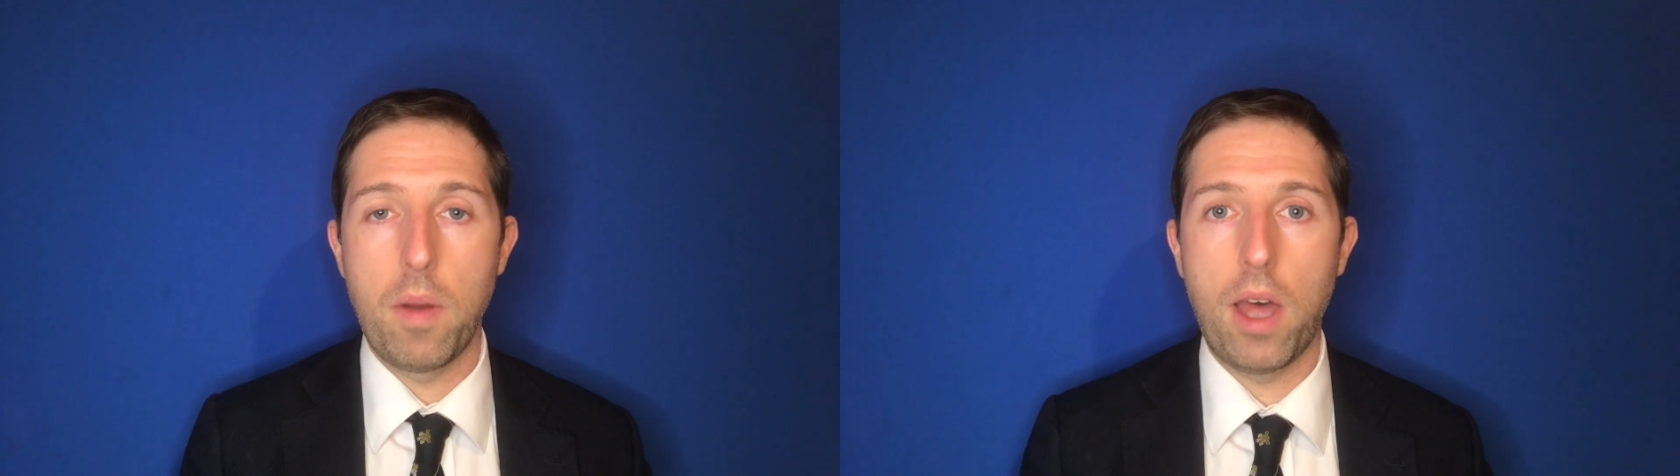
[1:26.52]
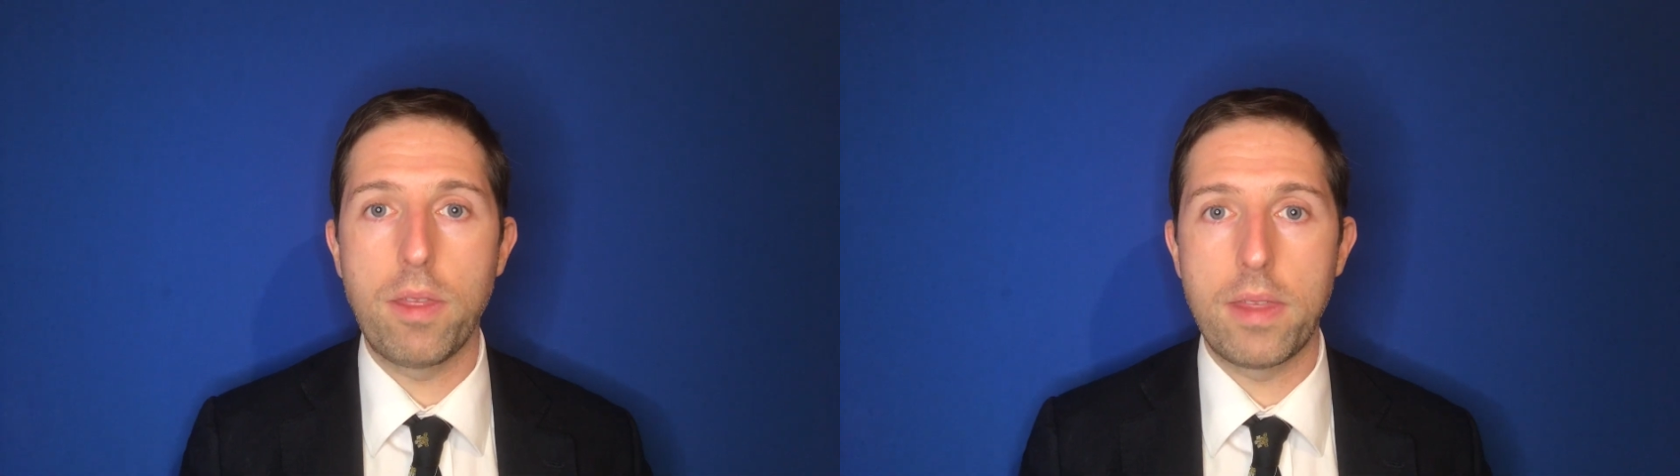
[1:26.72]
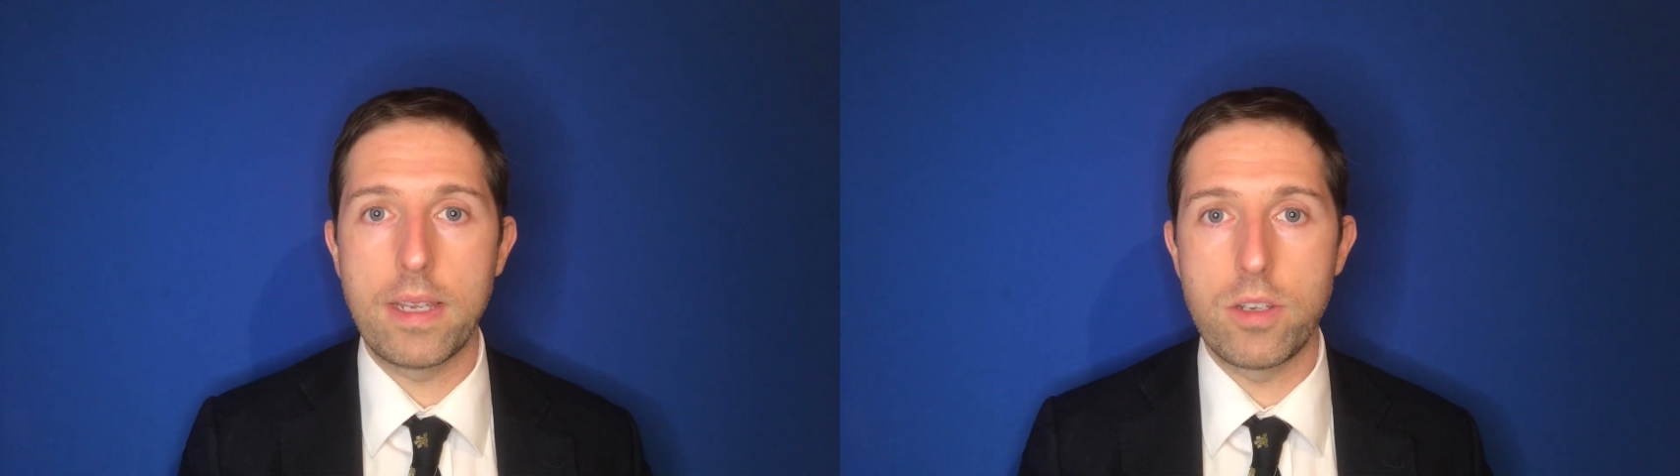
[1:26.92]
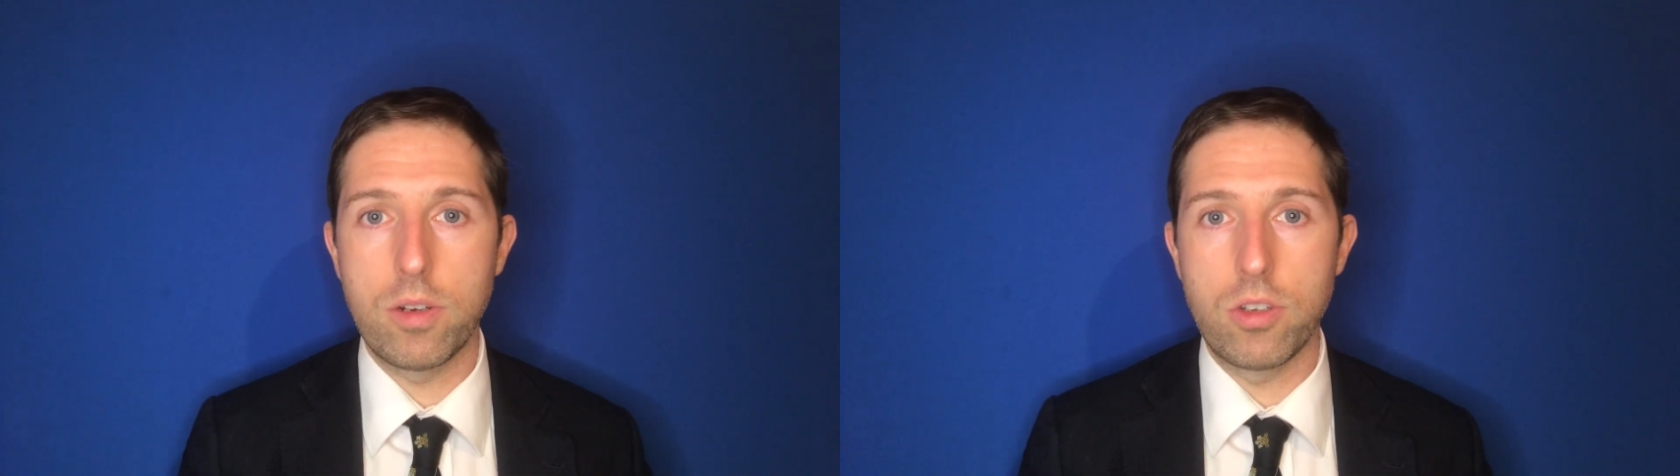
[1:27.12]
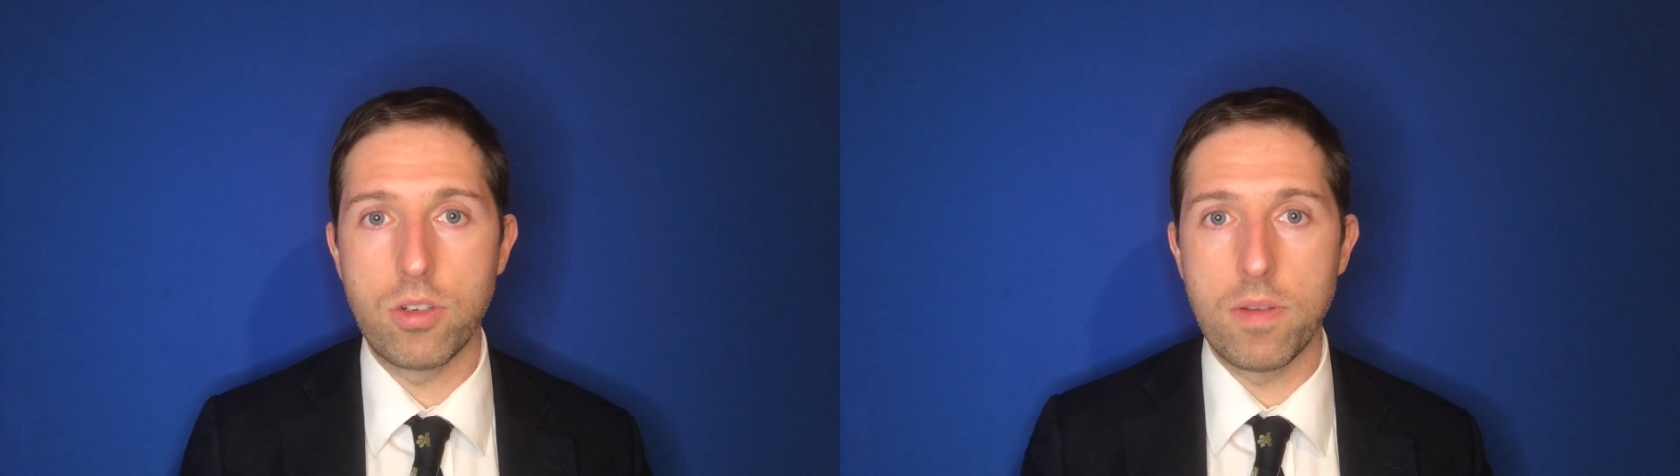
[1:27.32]
Other things you
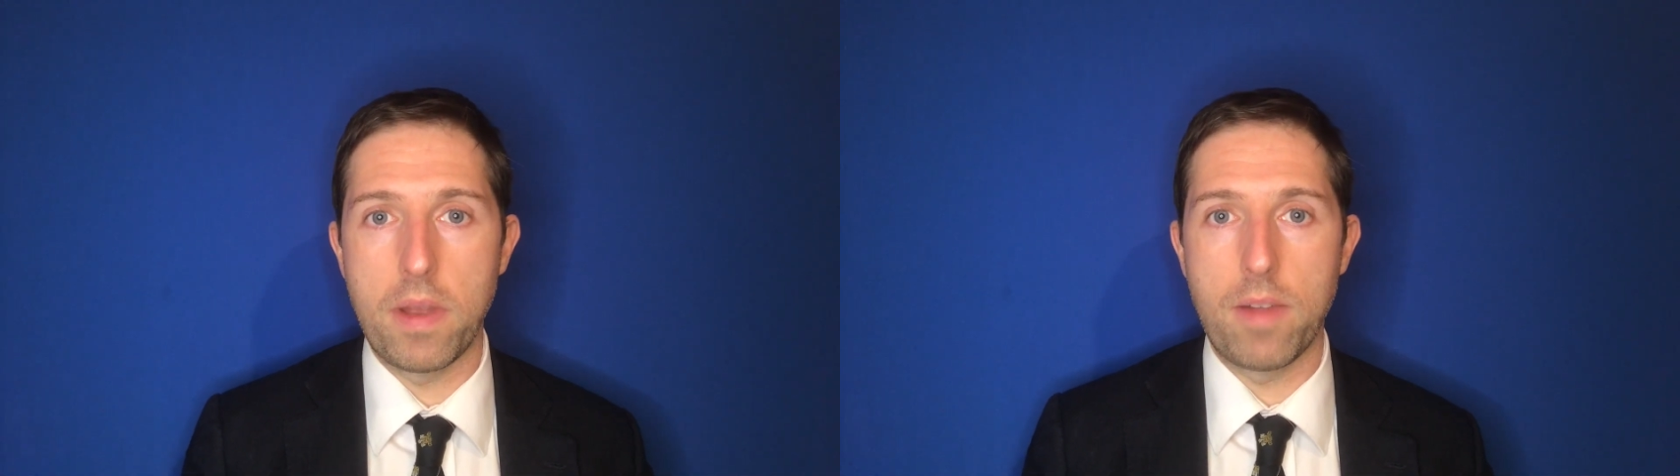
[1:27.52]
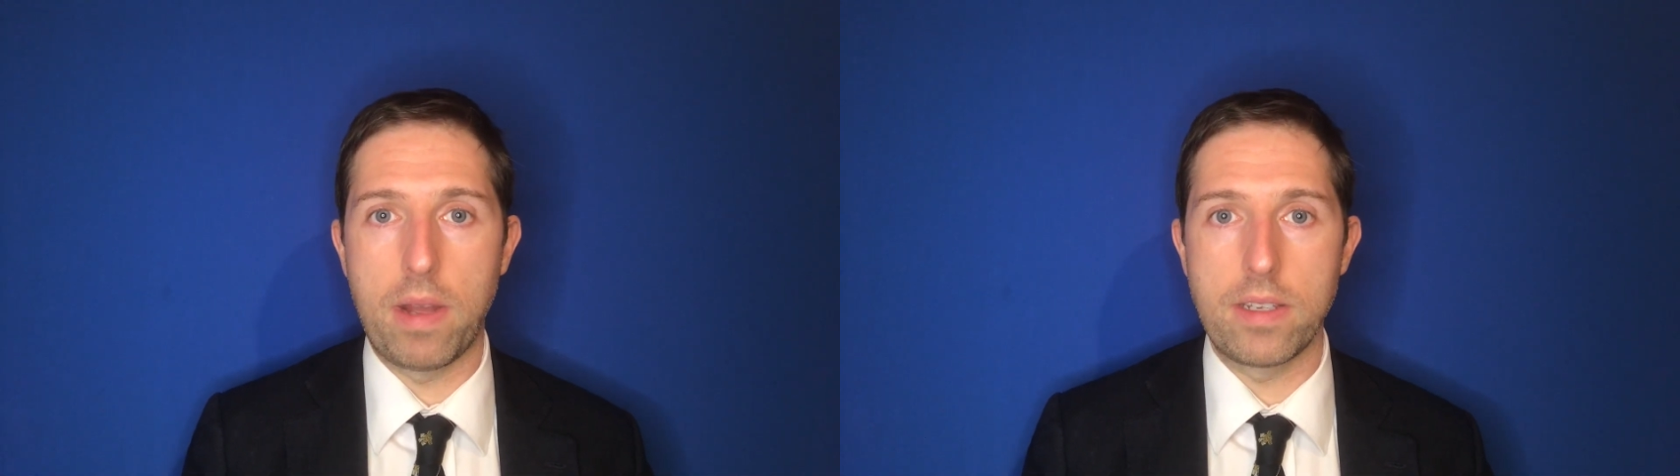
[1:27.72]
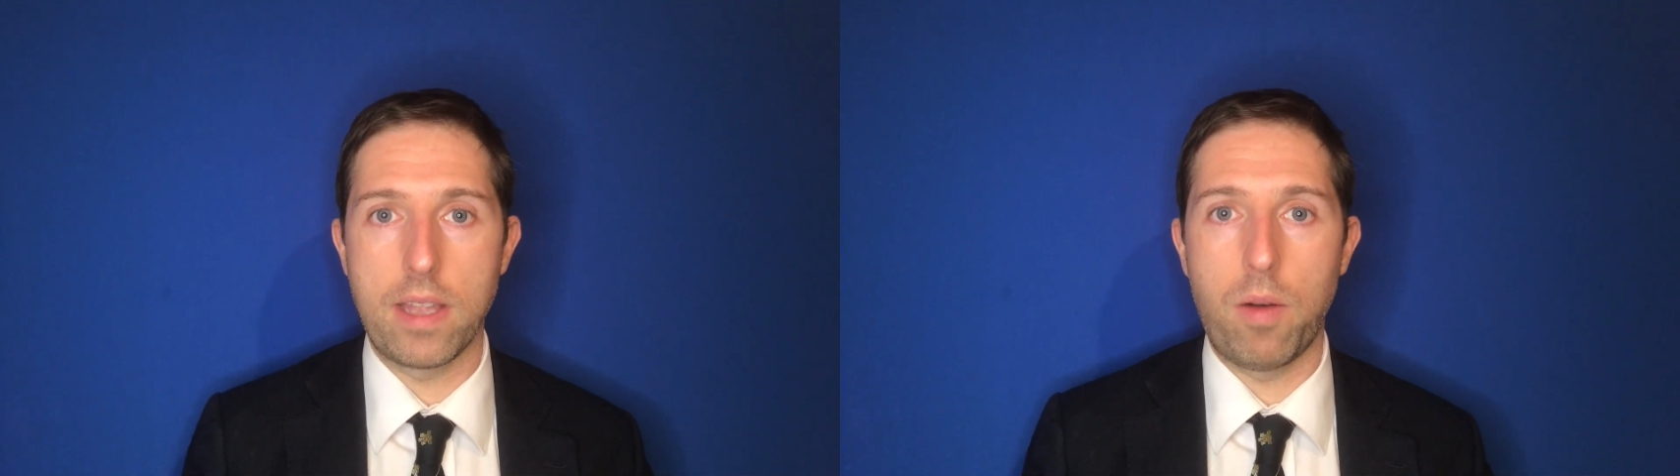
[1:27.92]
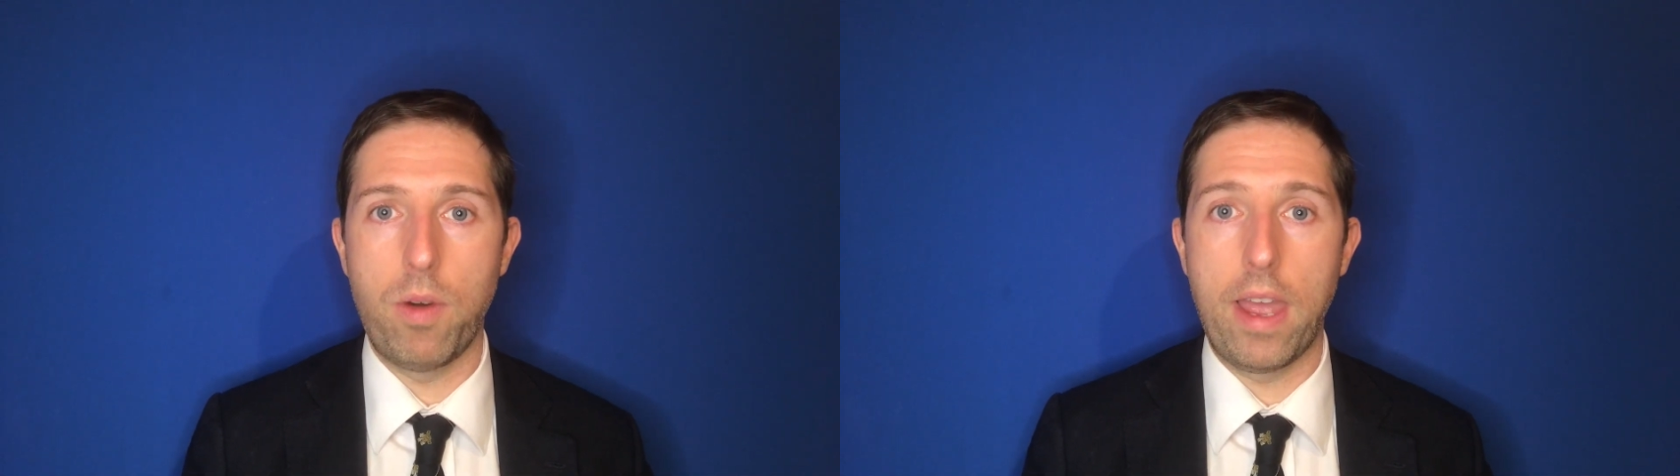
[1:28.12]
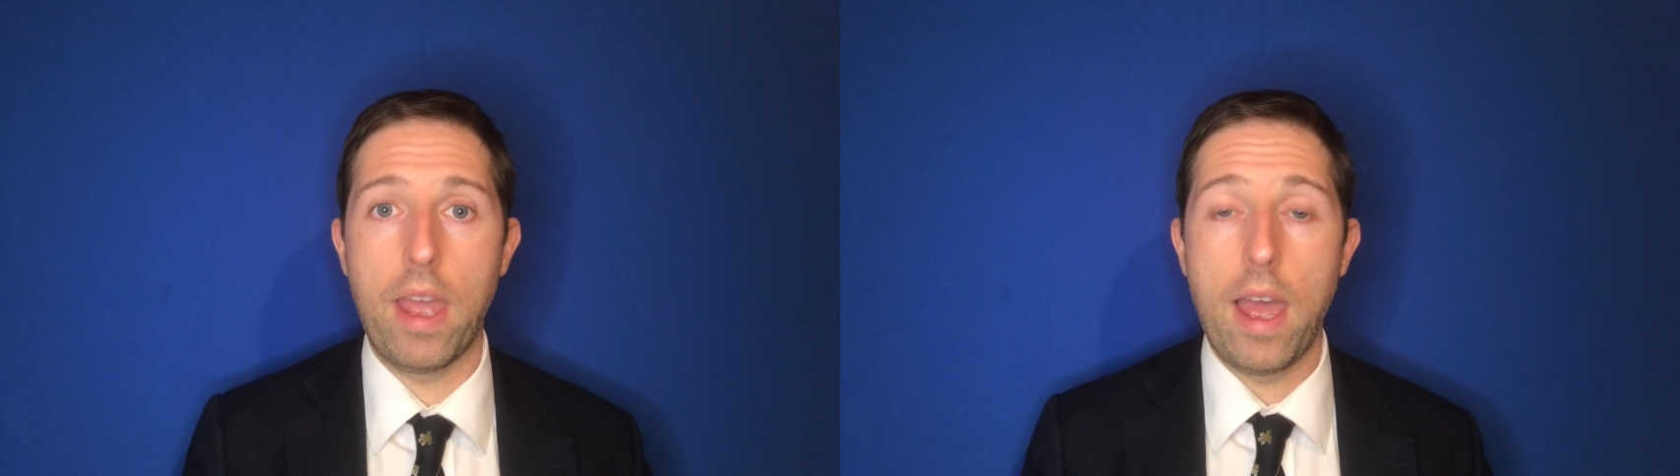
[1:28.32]
can do to minimize that
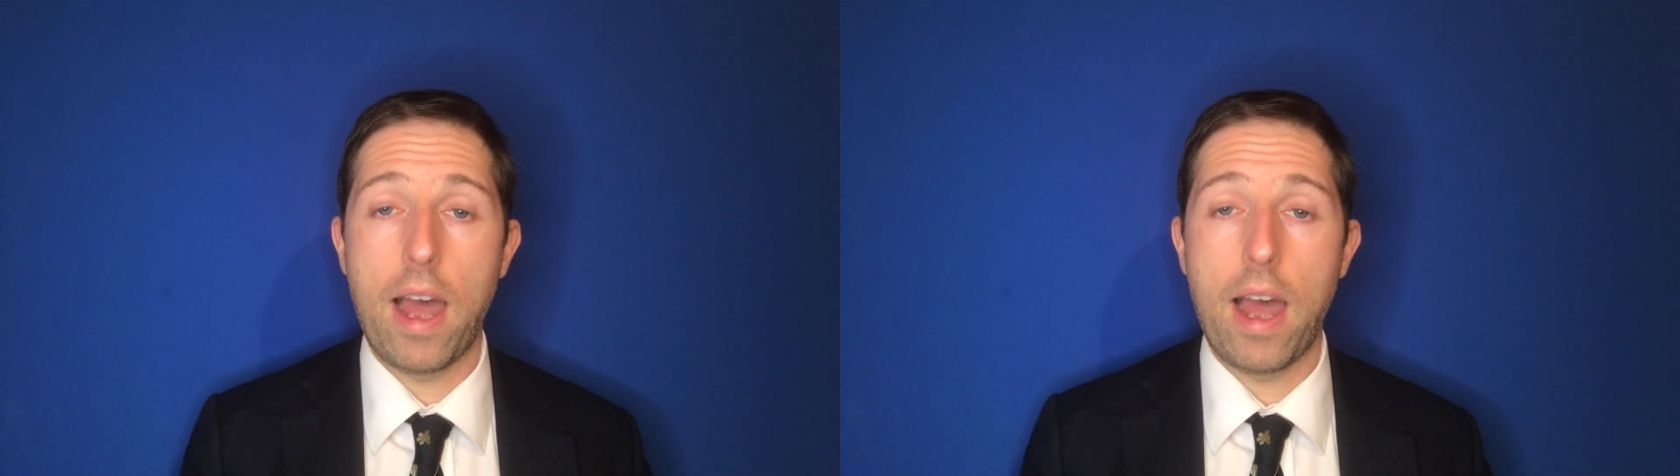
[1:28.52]
wear